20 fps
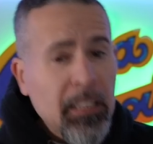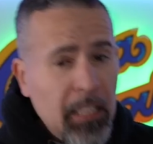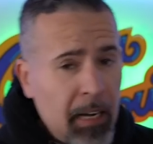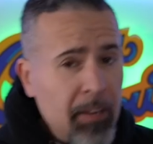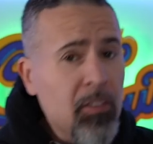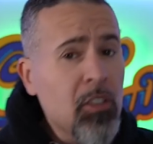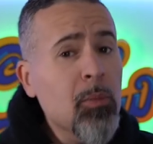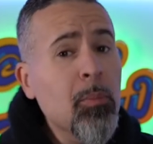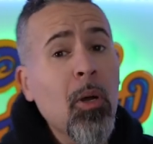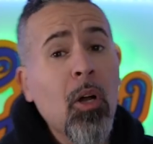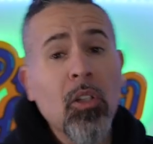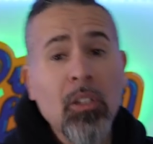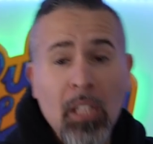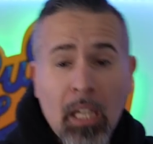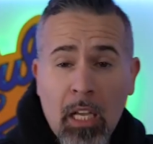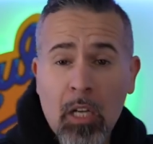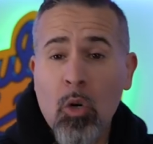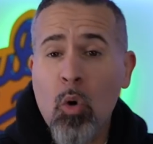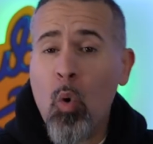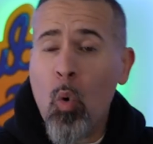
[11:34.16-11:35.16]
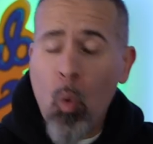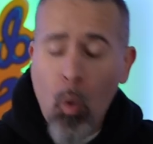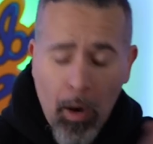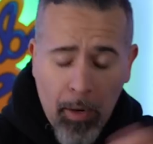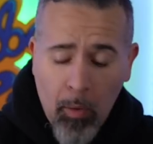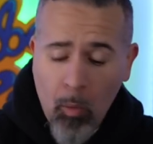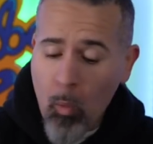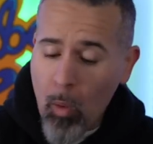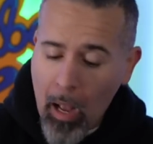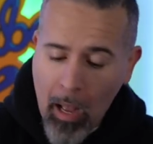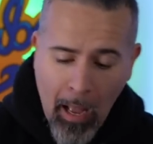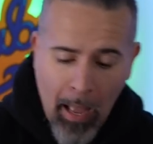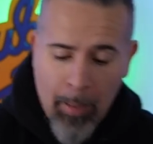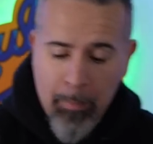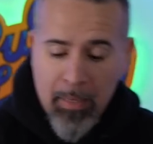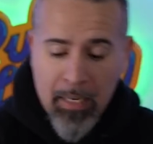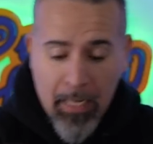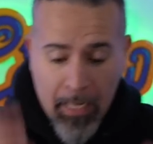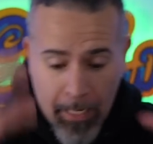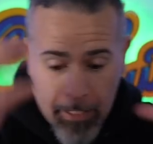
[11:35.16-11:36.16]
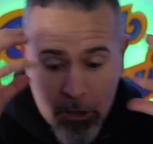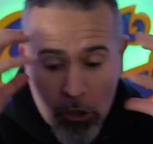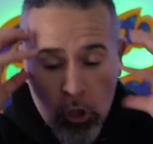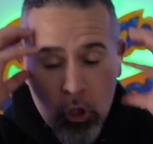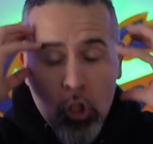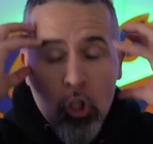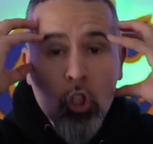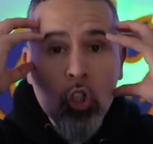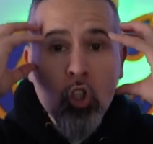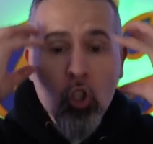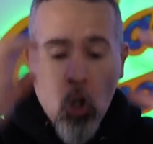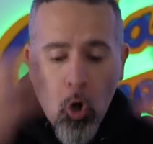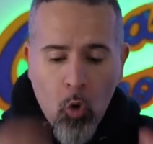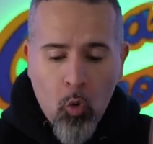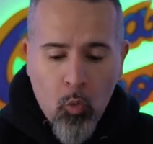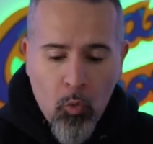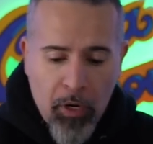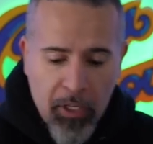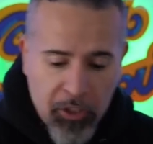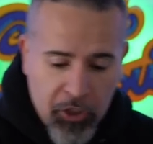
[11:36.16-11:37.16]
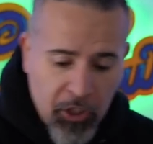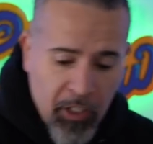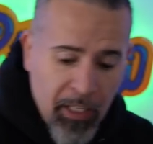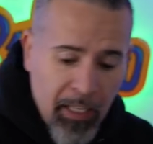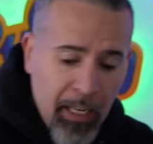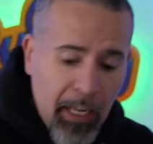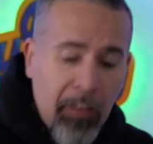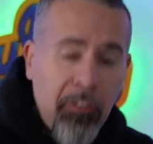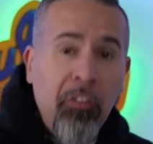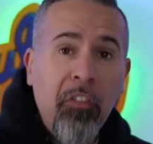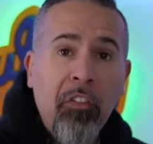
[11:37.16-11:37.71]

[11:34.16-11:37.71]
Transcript: that I've smelled in quite a while. I mean, it's so rich. It